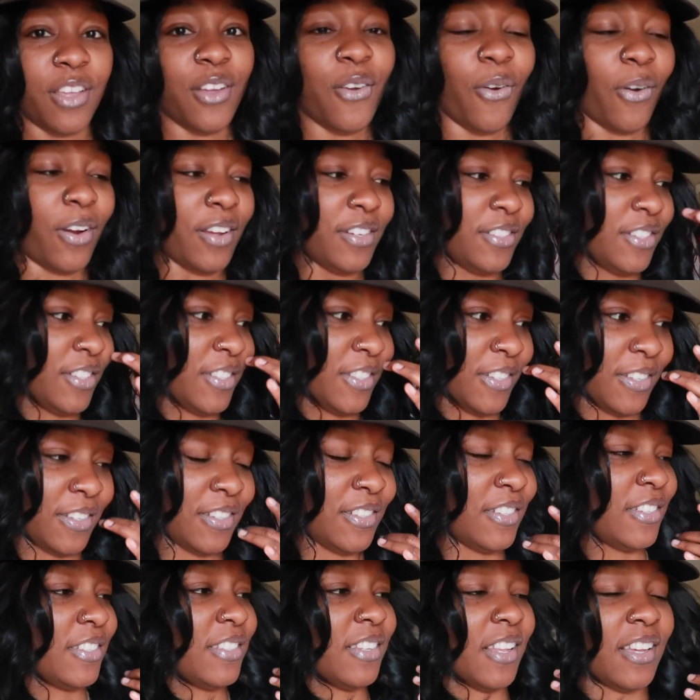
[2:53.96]
grays, just,
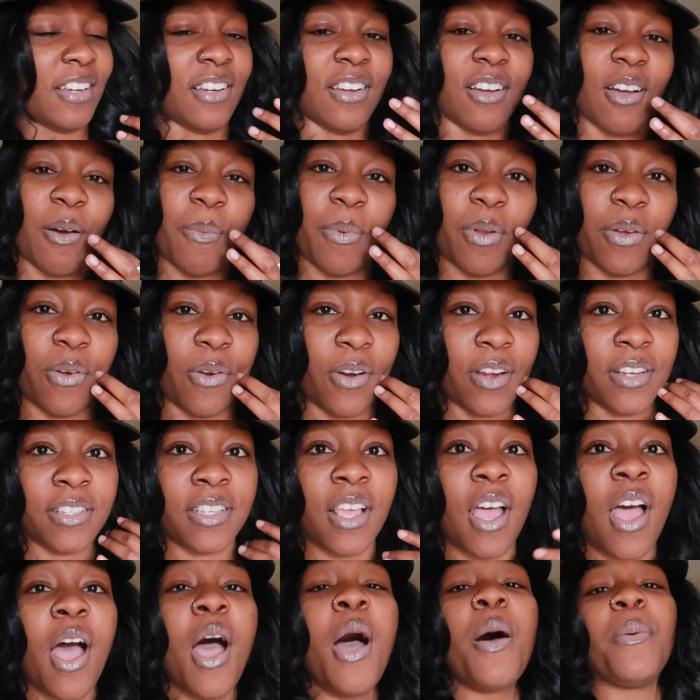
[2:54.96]
just like a couple of grays.
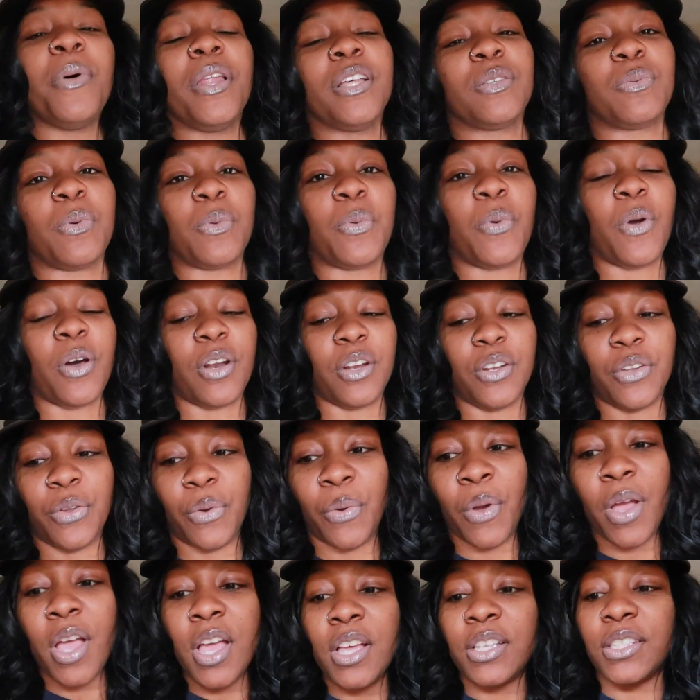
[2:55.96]
But that's what we're gonna
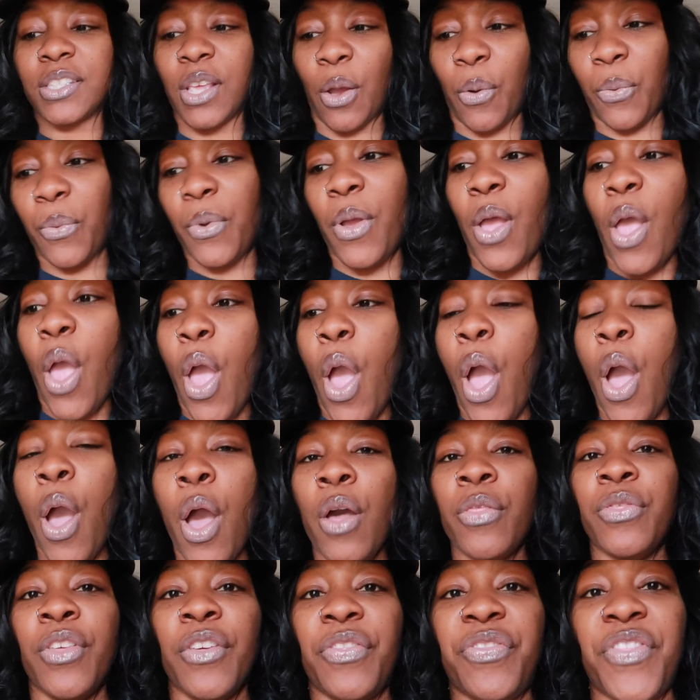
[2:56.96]
do. So
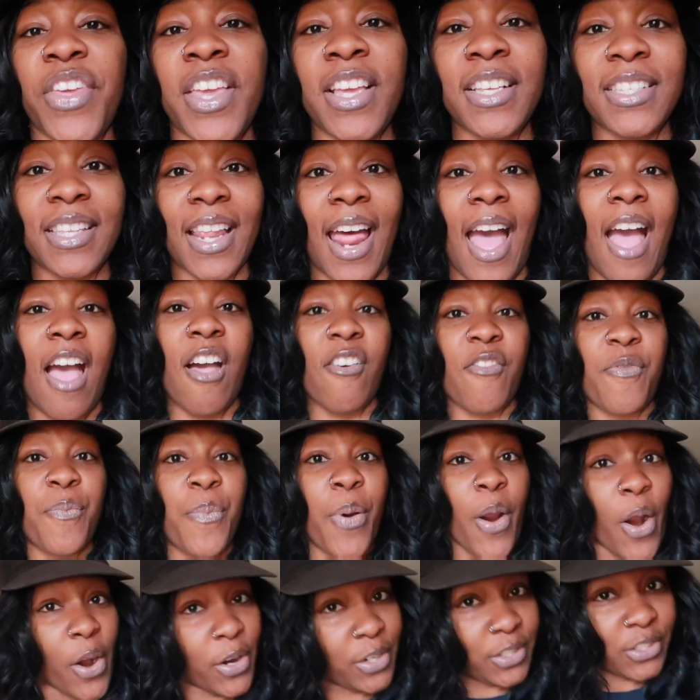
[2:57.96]
the things I have
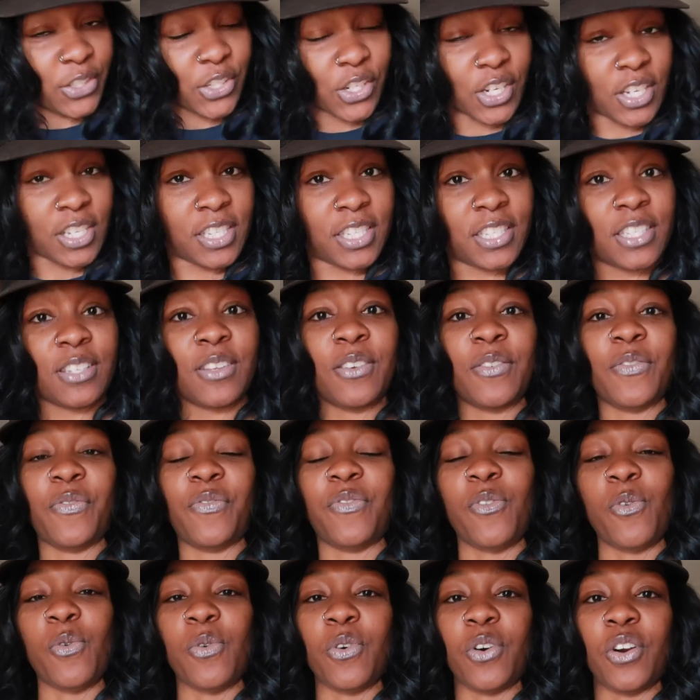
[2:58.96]
purchased
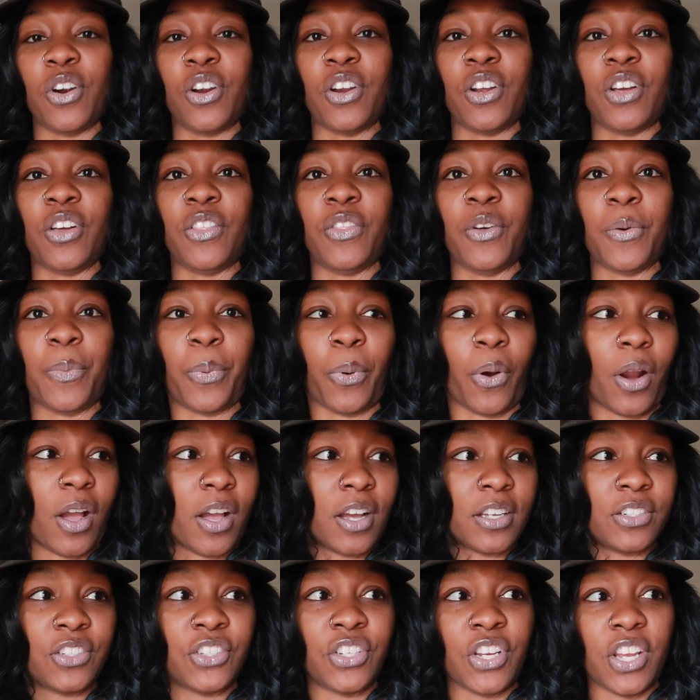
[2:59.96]
for the
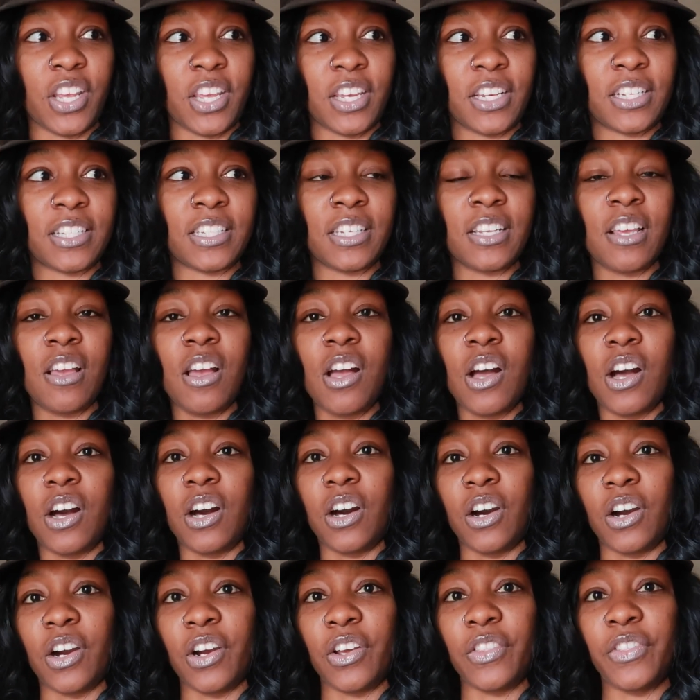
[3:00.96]
project
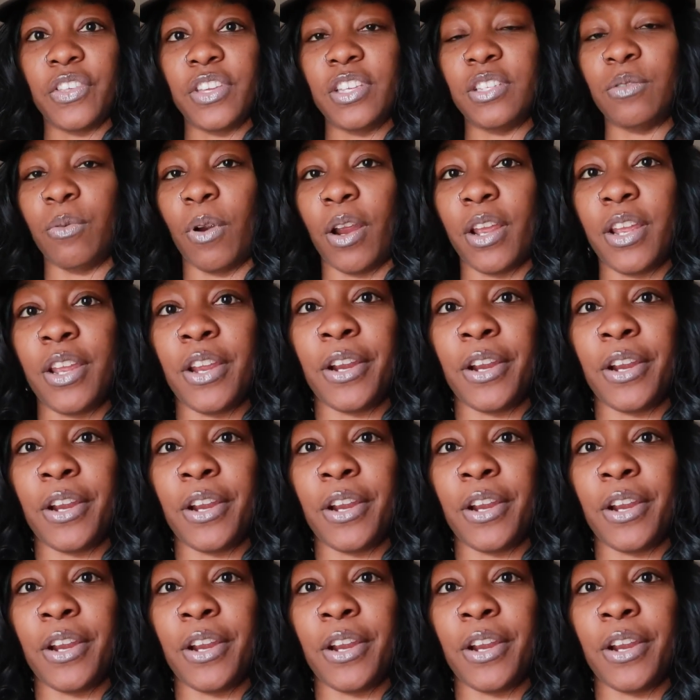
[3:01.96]
are these right